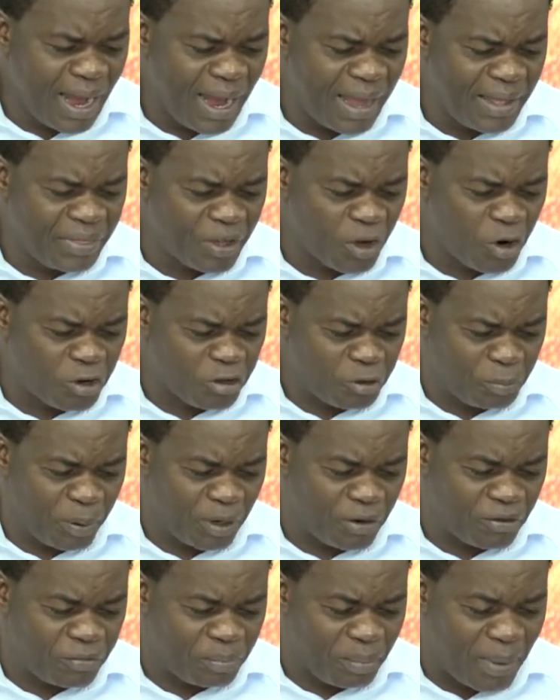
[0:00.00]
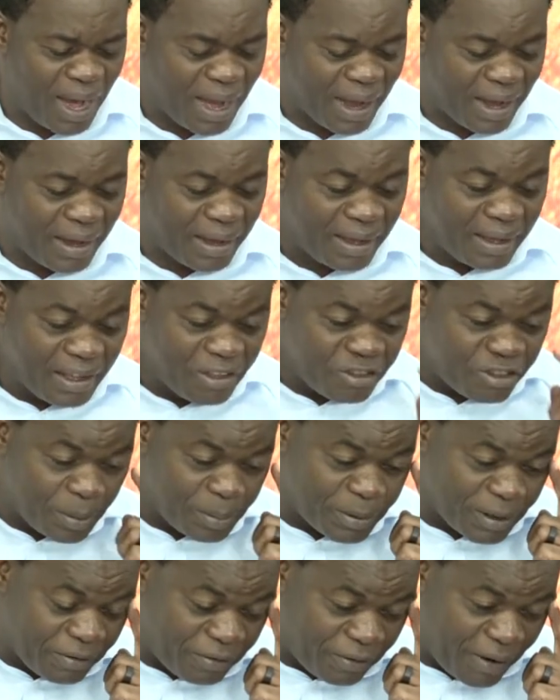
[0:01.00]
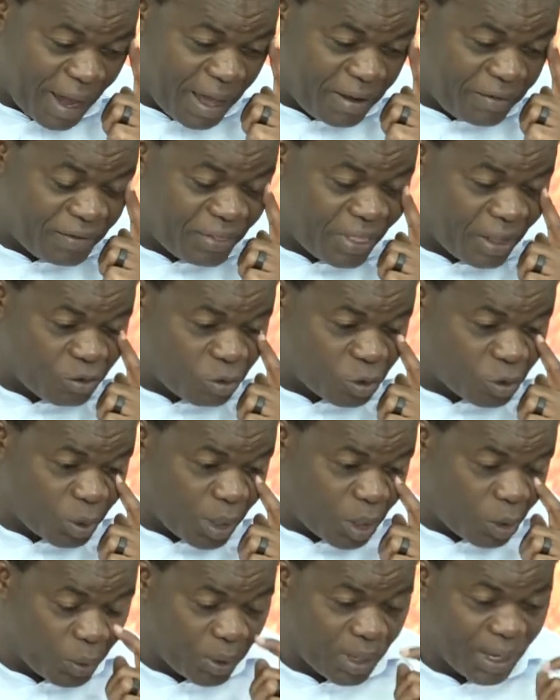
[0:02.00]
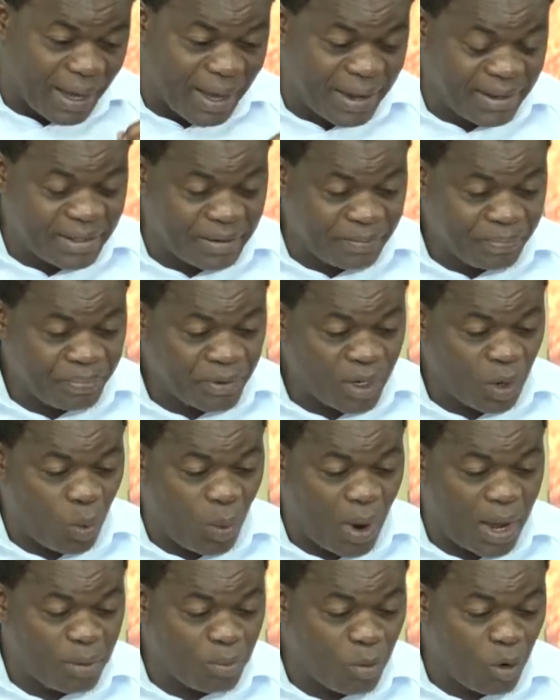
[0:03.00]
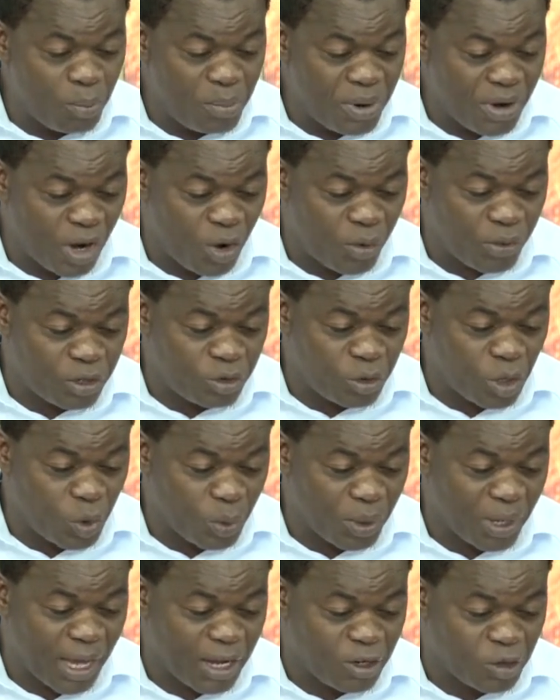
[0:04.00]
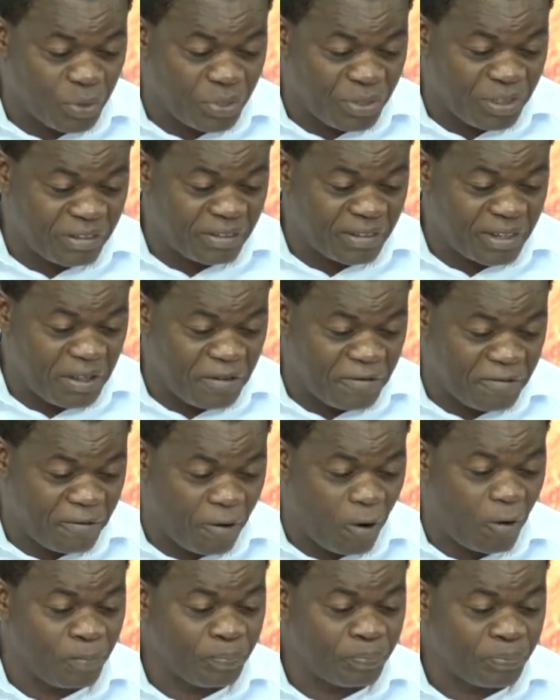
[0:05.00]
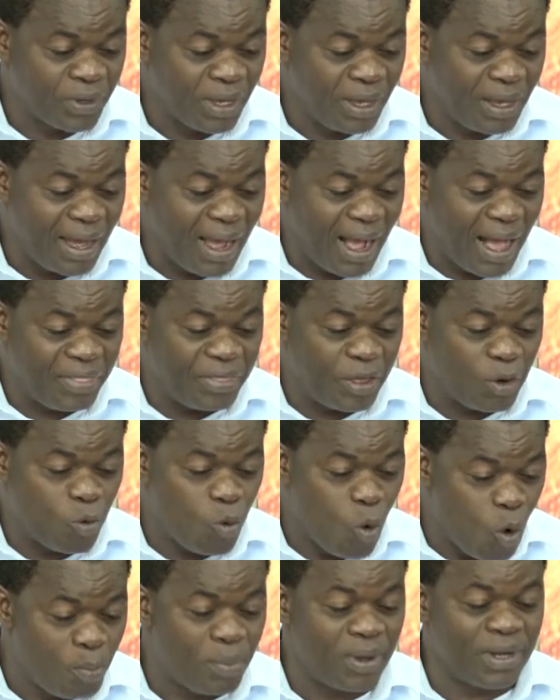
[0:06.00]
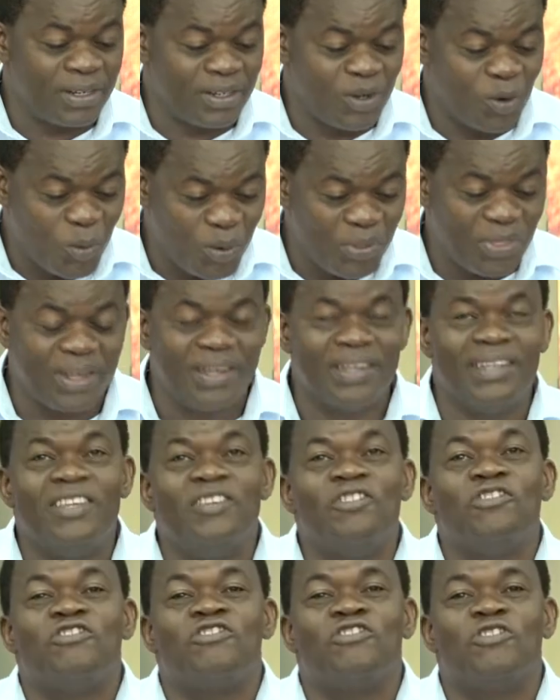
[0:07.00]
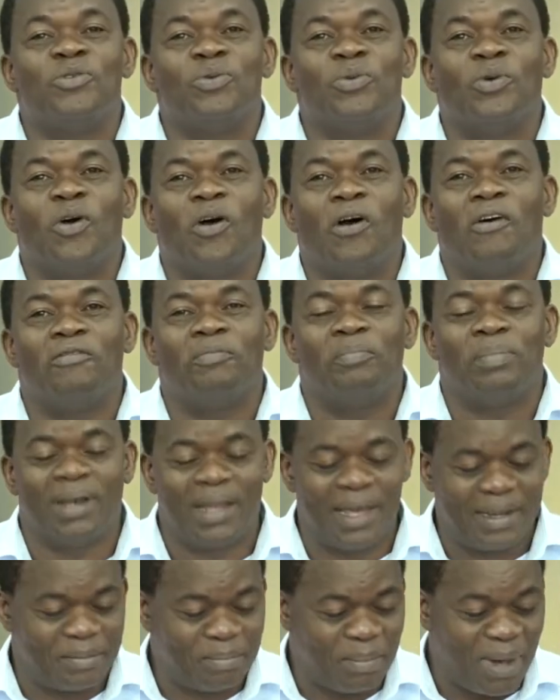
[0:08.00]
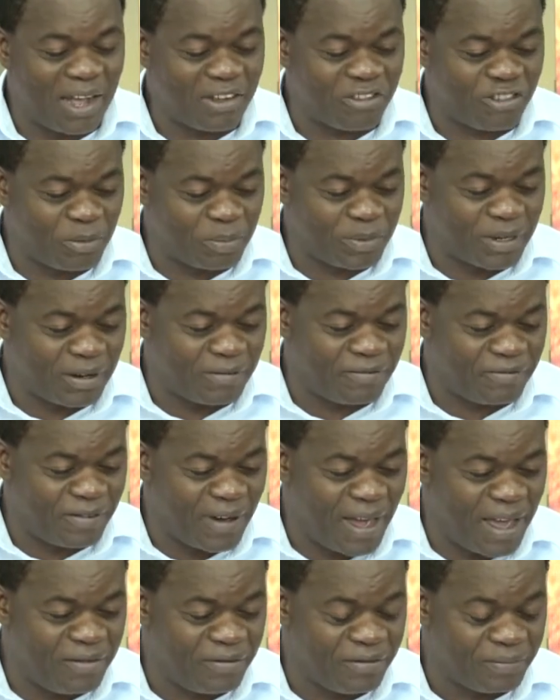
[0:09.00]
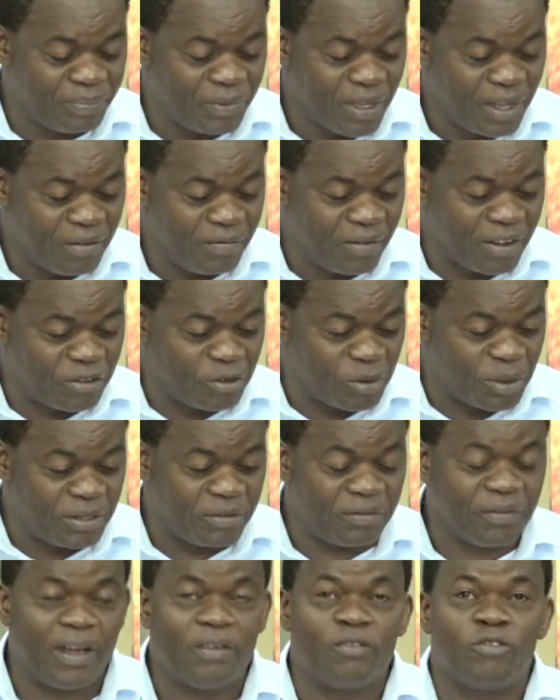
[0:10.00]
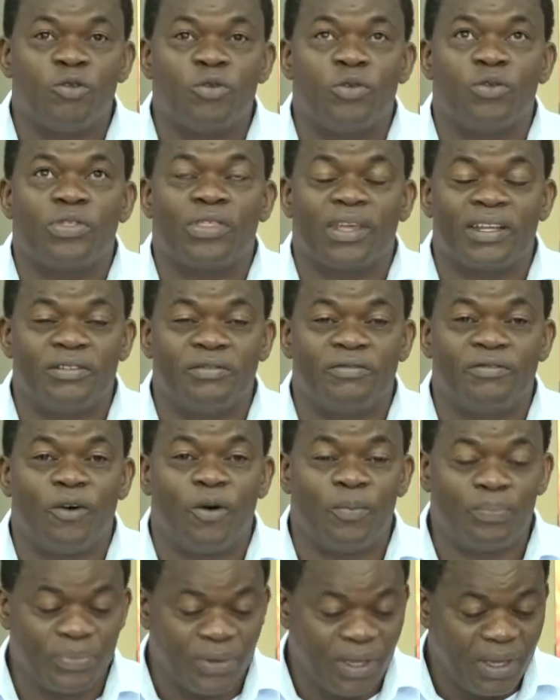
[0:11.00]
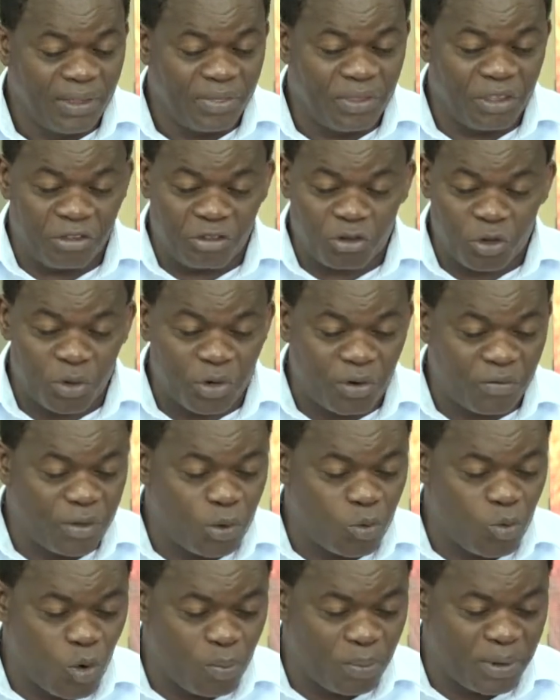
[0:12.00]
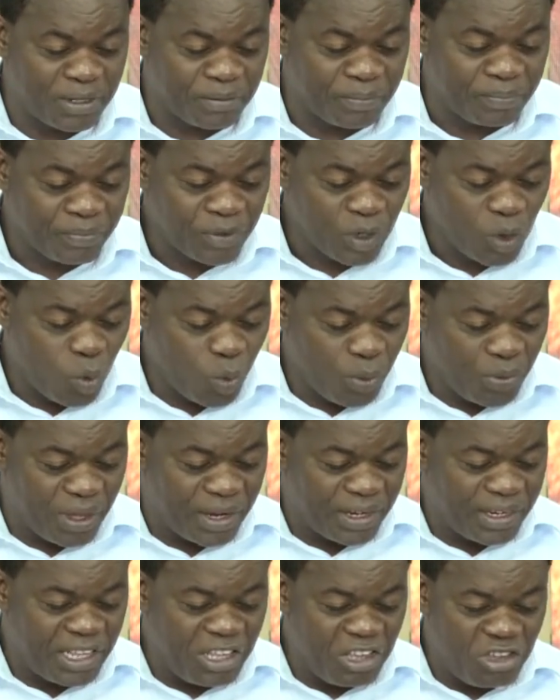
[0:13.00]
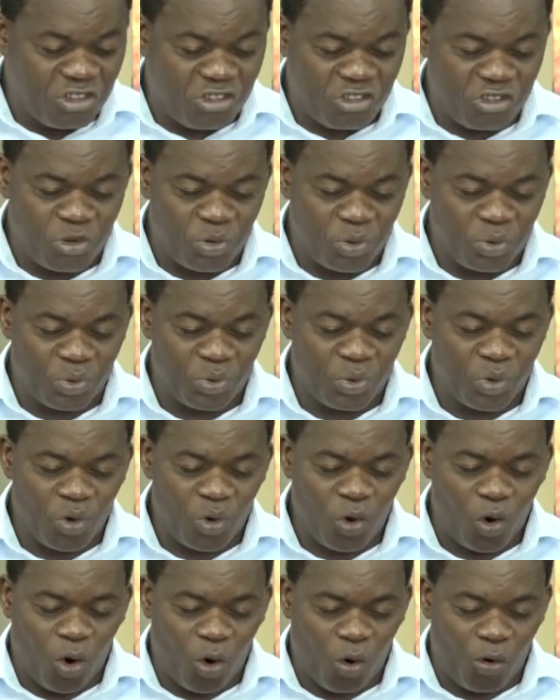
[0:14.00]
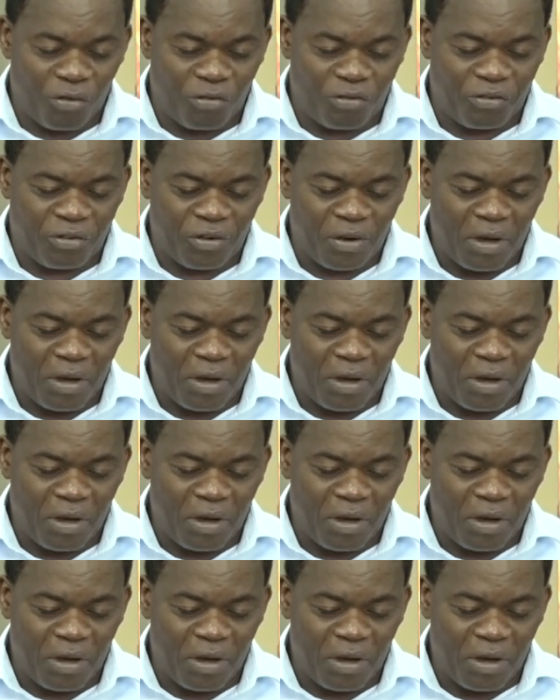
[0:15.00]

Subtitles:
in the Gospel of Mark chapter 5. That's what we are looking at. One more miracle that we're looking at on this day four. The woman with an issue of blood. Mark chapter 5, verse 25 to 34. The story of the woman with an issue of